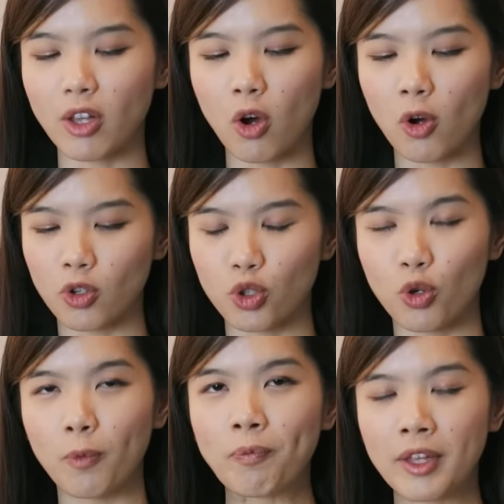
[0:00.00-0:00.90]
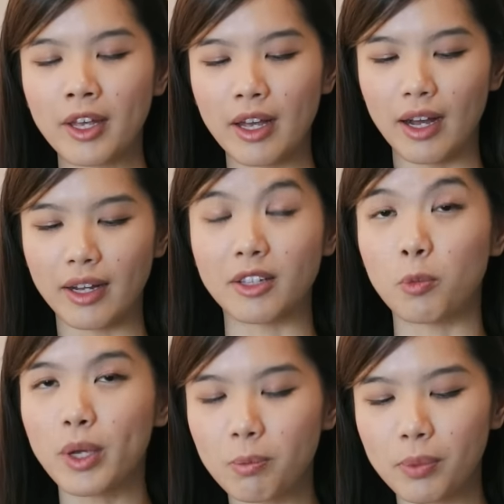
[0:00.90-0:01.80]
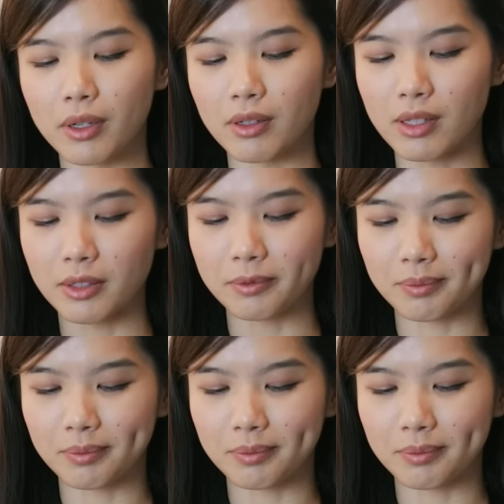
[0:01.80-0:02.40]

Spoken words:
or also the wheat pearls.